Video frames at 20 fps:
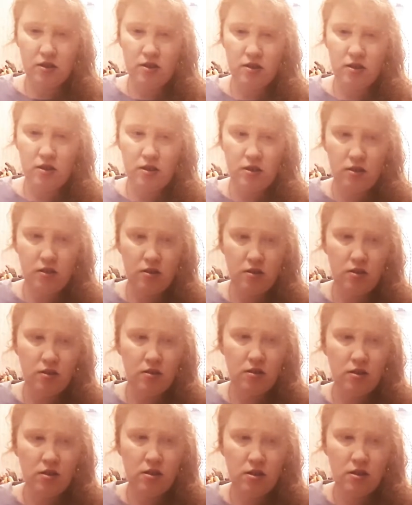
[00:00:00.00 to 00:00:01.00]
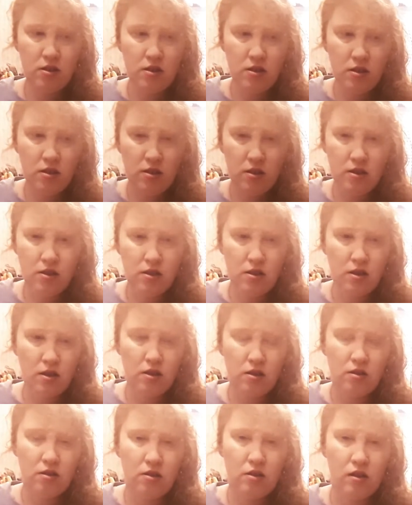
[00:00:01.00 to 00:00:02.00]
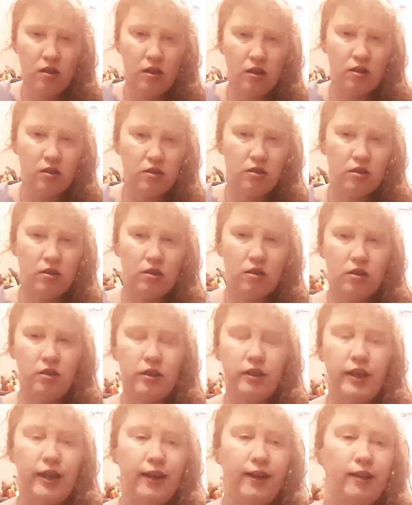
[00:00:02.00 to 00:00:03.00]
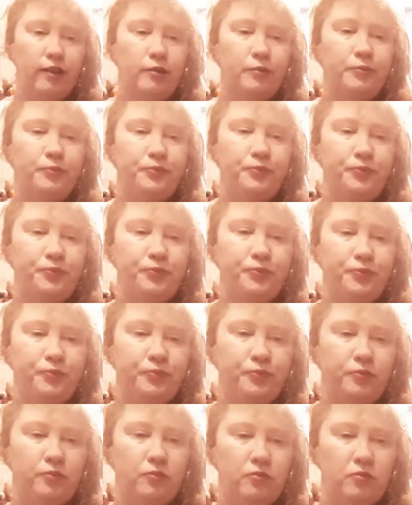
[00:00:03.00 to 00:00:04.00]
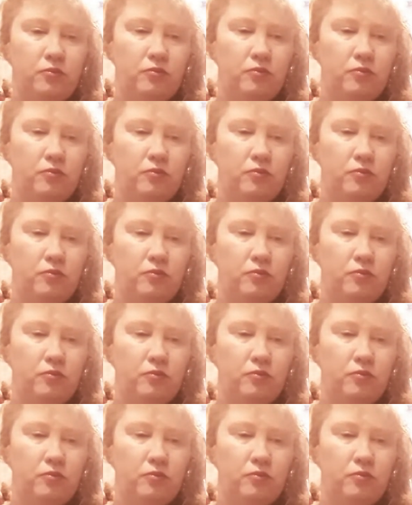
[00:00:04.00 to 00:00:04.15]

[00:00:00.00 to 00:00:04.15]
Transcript: [no speech]